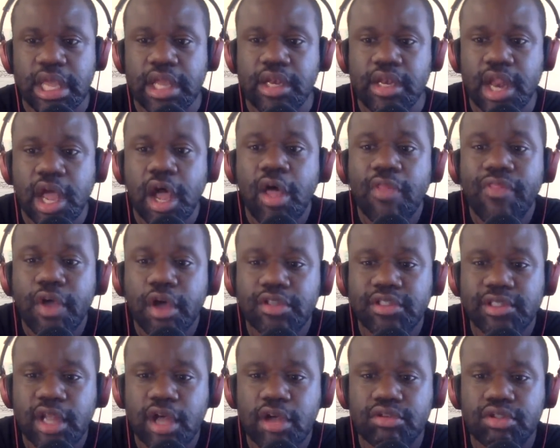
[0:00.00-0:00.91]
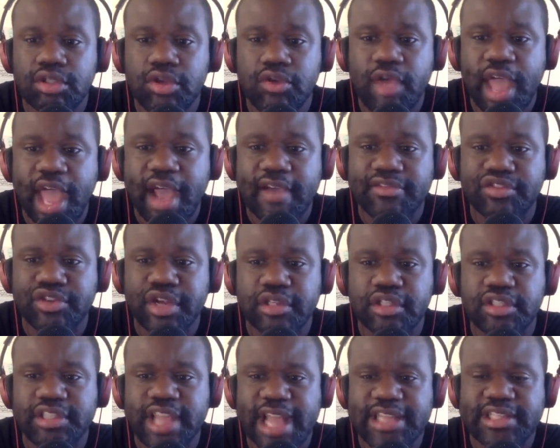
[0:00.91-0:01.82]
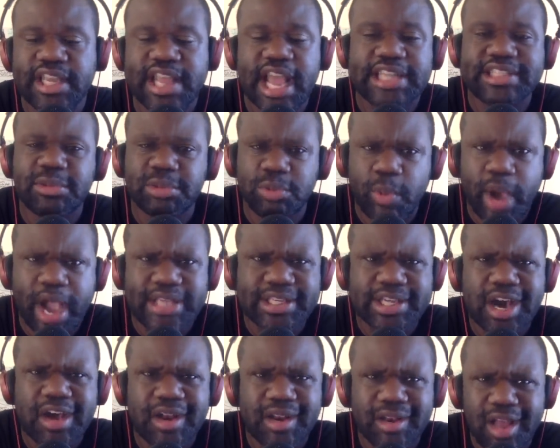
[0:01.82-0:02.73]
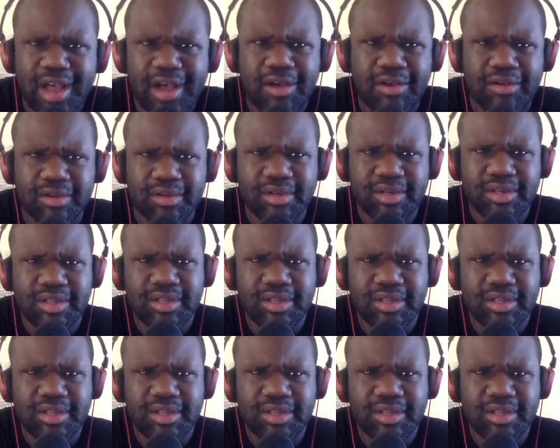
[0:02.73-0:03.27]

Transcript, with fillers: No, those loans do have strings attached. That's why it's called a loan.